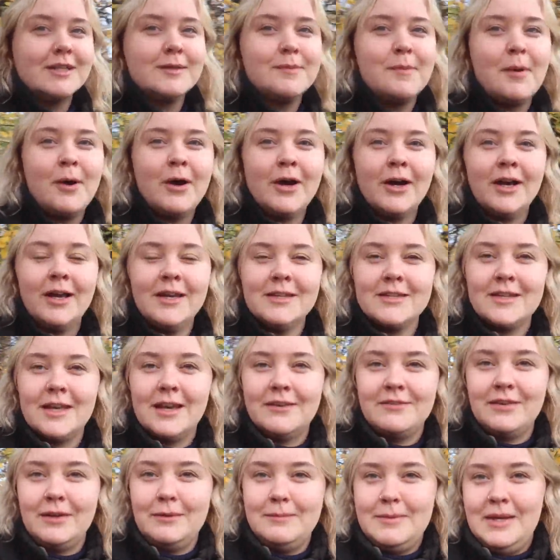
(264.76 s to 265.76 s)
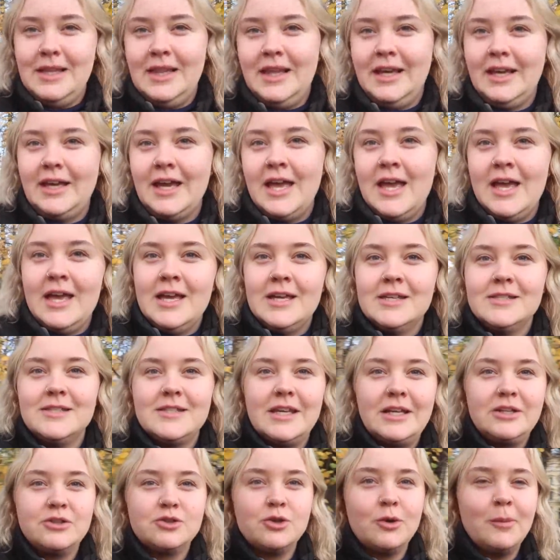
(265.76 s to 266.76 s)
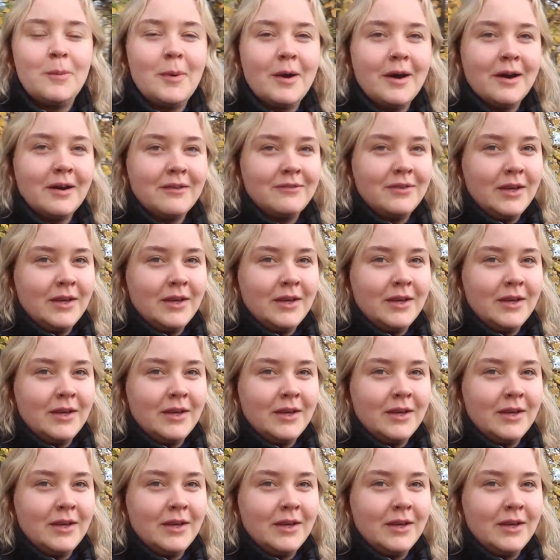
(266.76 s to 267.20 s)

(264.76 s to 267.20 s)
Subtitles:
This park is giving me like Central Park